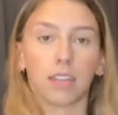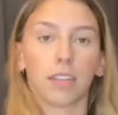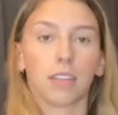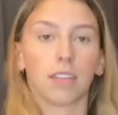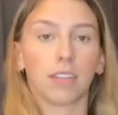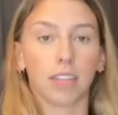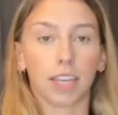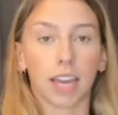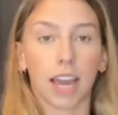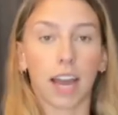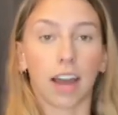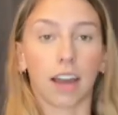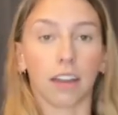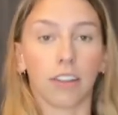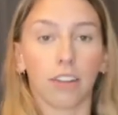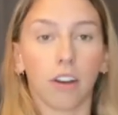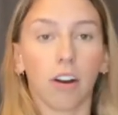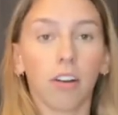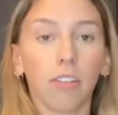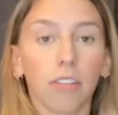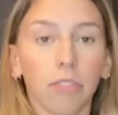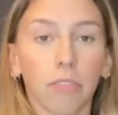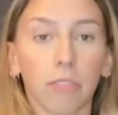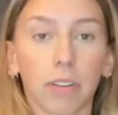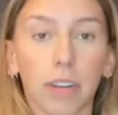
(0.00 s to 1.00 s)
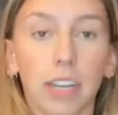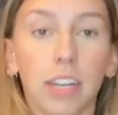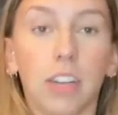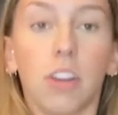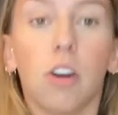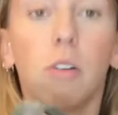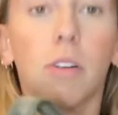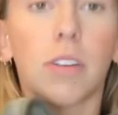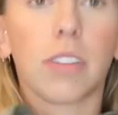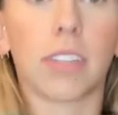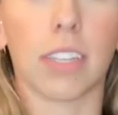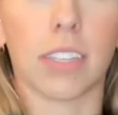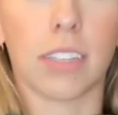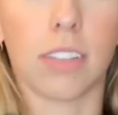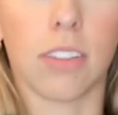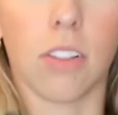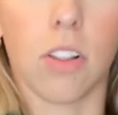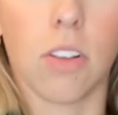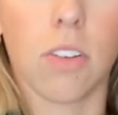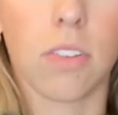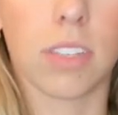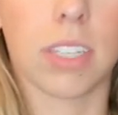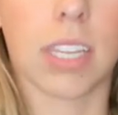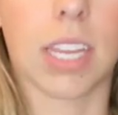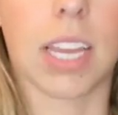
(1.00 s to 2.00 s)
Yeah, y'all already know what this
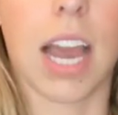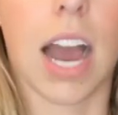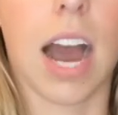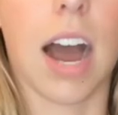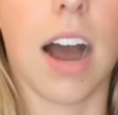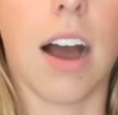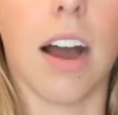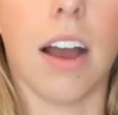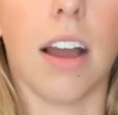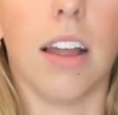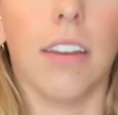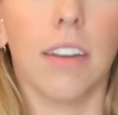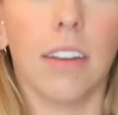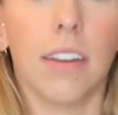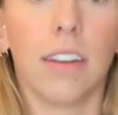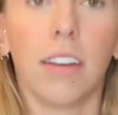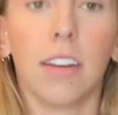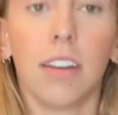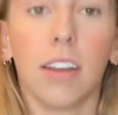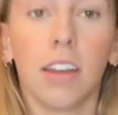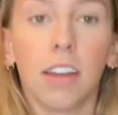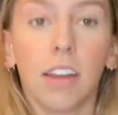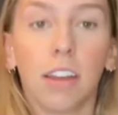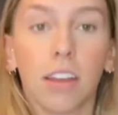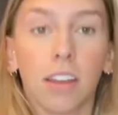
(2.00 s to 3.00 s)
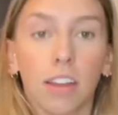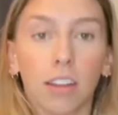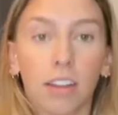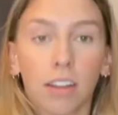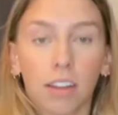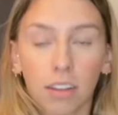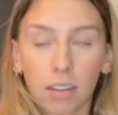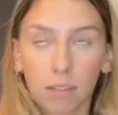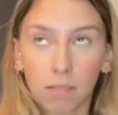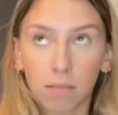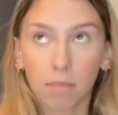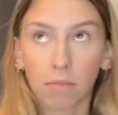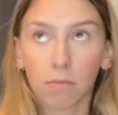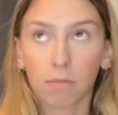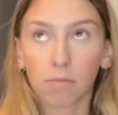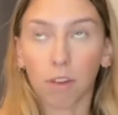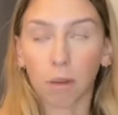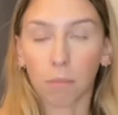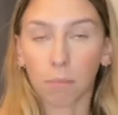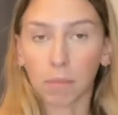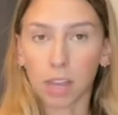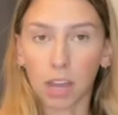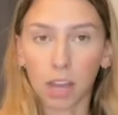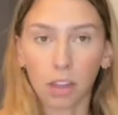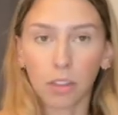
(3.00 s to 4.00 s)
looks like on from
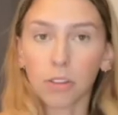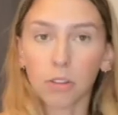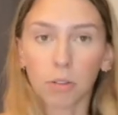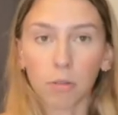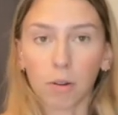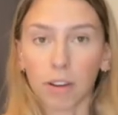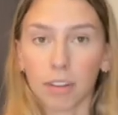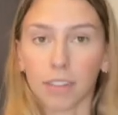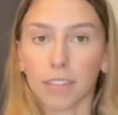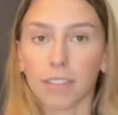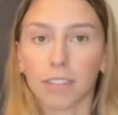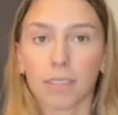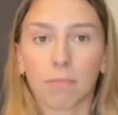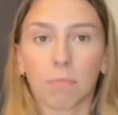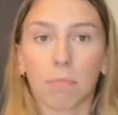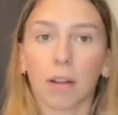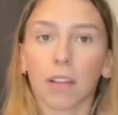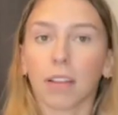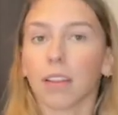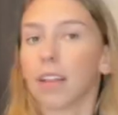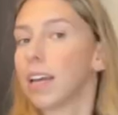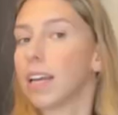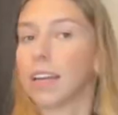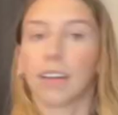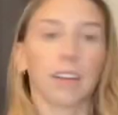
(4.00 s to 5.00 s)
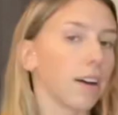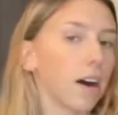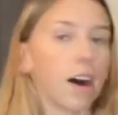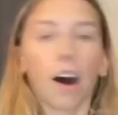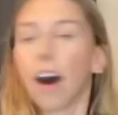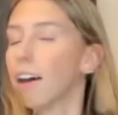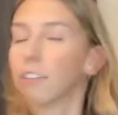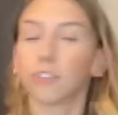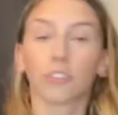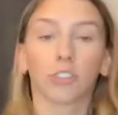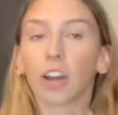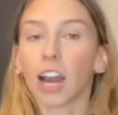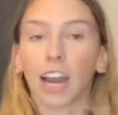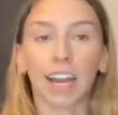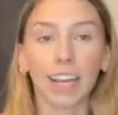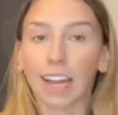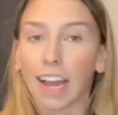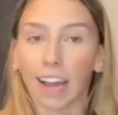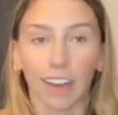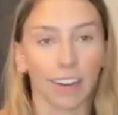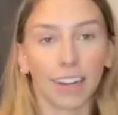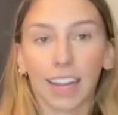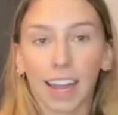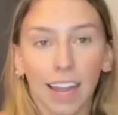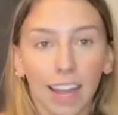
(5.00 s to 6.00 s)
the other ones, but like I'll try it
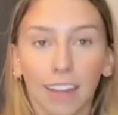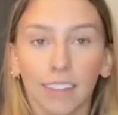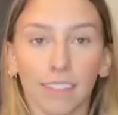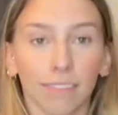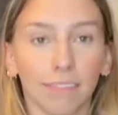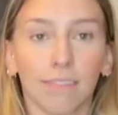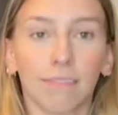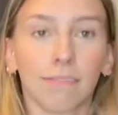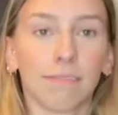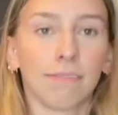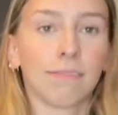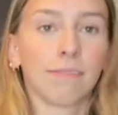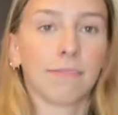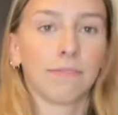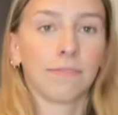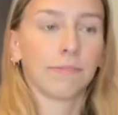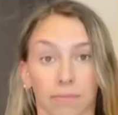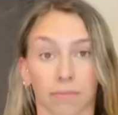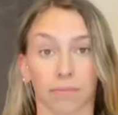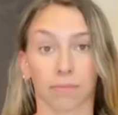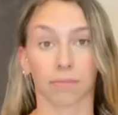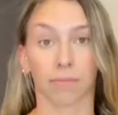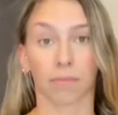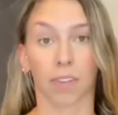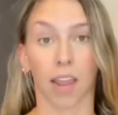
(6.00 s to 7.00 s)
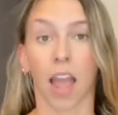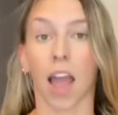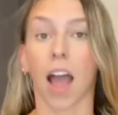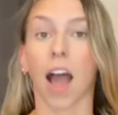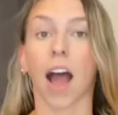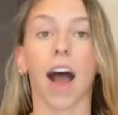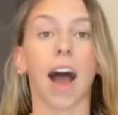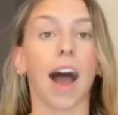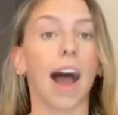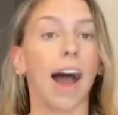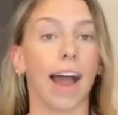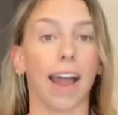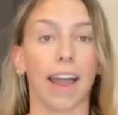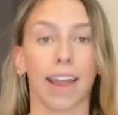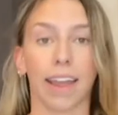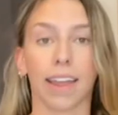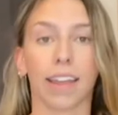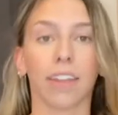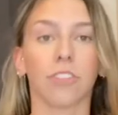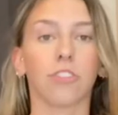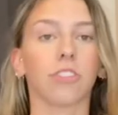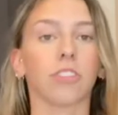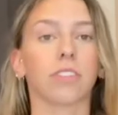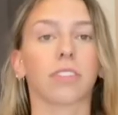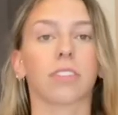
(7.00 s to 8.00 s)
on again.
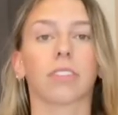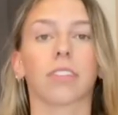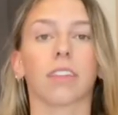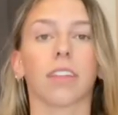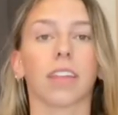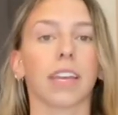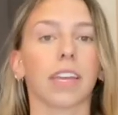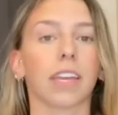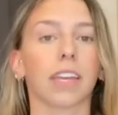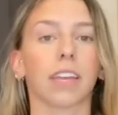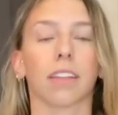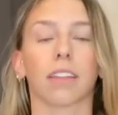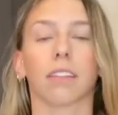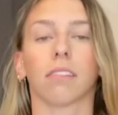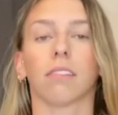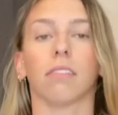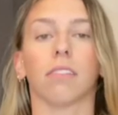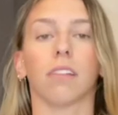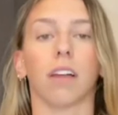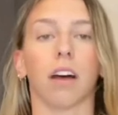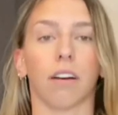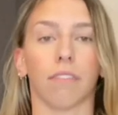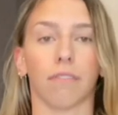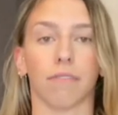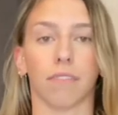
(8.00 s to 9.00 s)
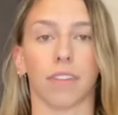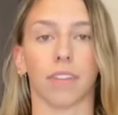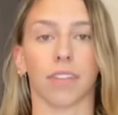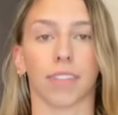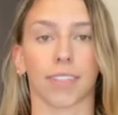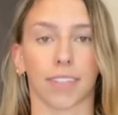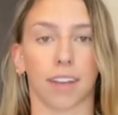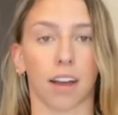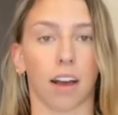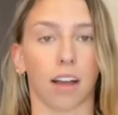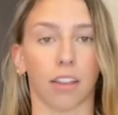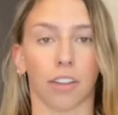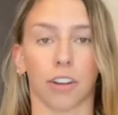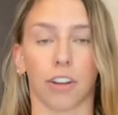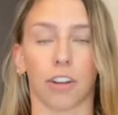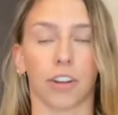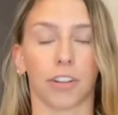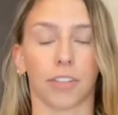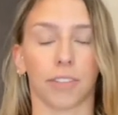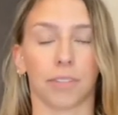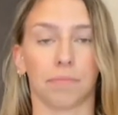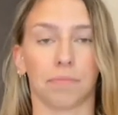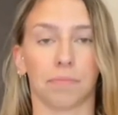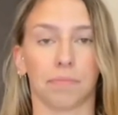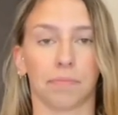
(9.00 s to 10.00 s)
I just like love this
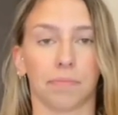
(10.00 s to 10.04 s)
color.